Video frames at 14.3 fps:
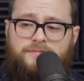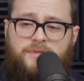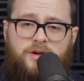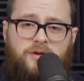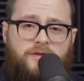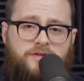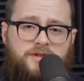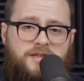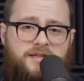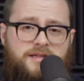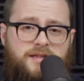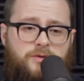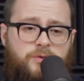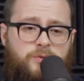you know ever
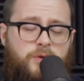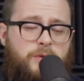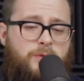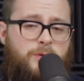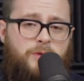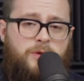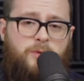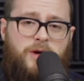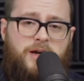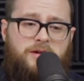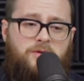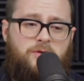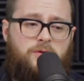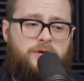since it, it, it
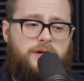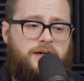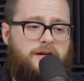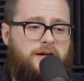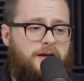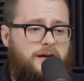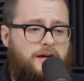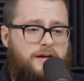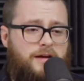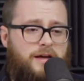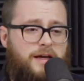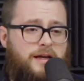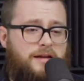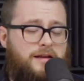went gold and
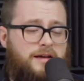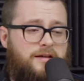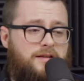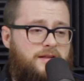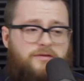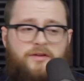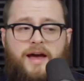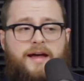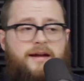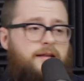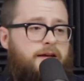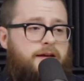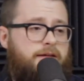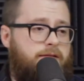and they they've
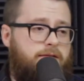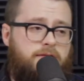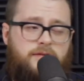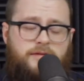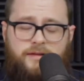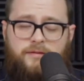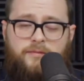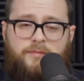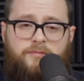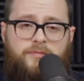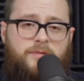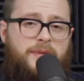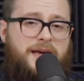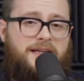had like the,
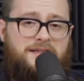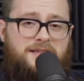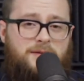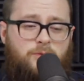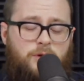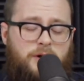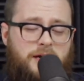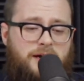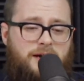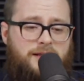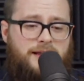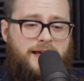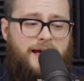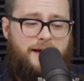the main team working
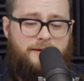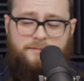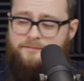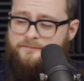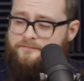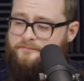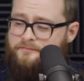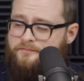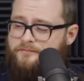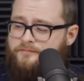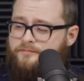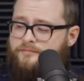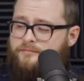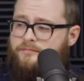on that.
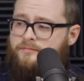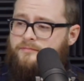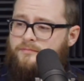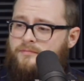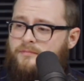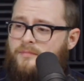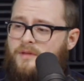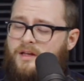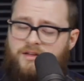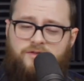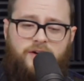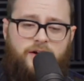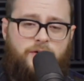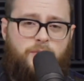
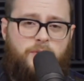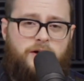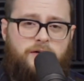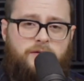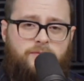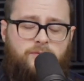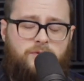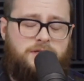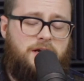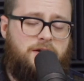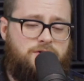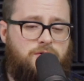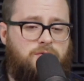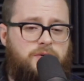It's very weird. What's
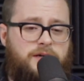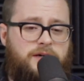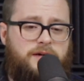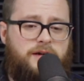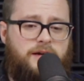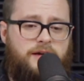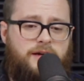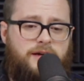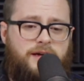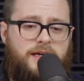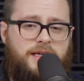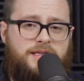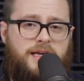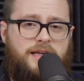also weird
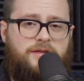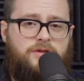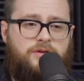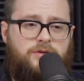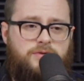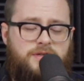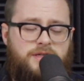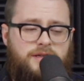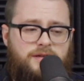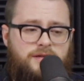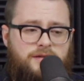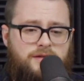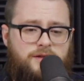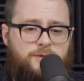is that they're
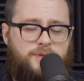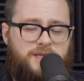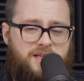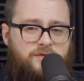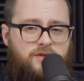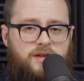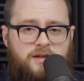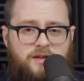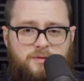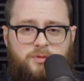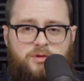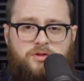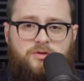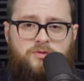using specifically the
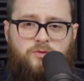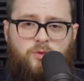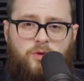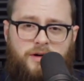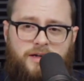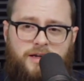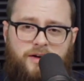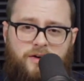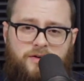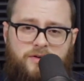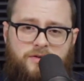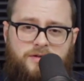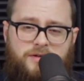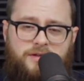Splatoon 1
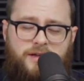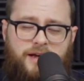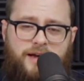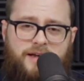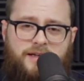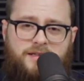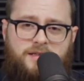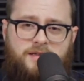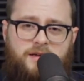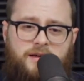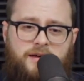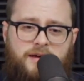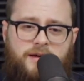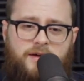characters as
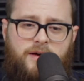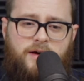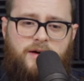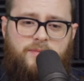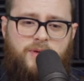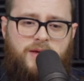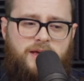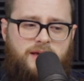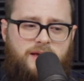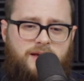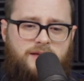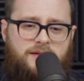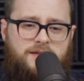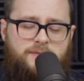uh, being
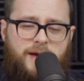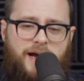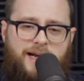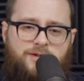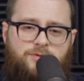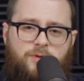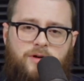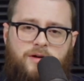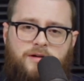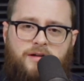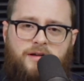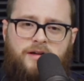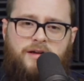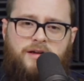in Smash
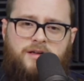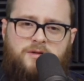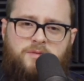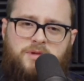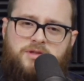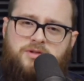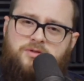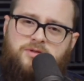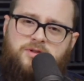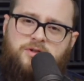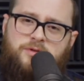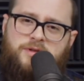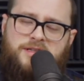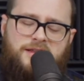while Splatoon
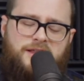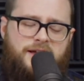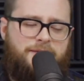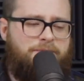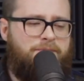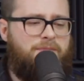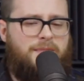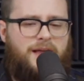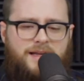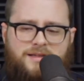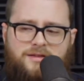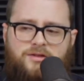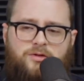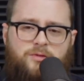2 is a thing.
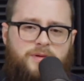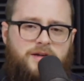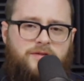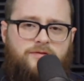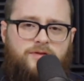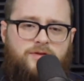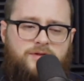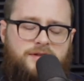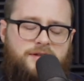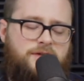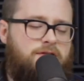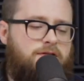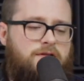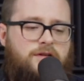That's a little bit
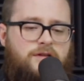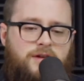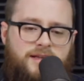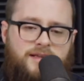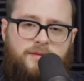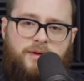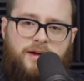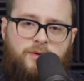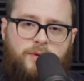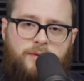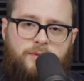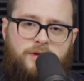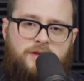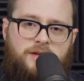confusing. You, you thought they might have
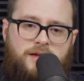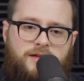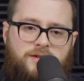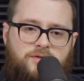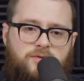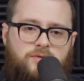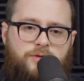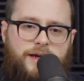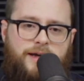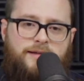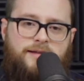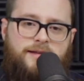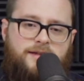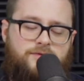went with uh, two
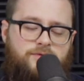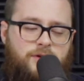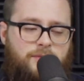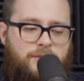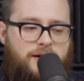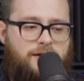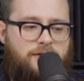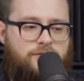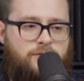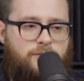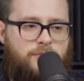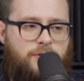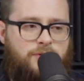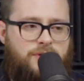Inklings from uh,
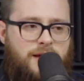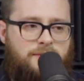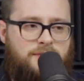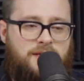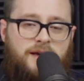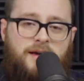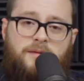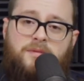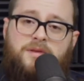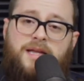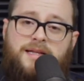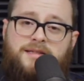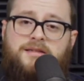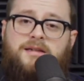from both games.
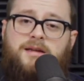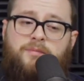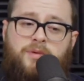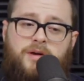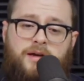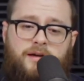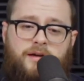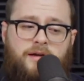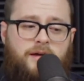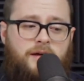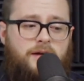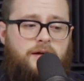But that's a nitpick.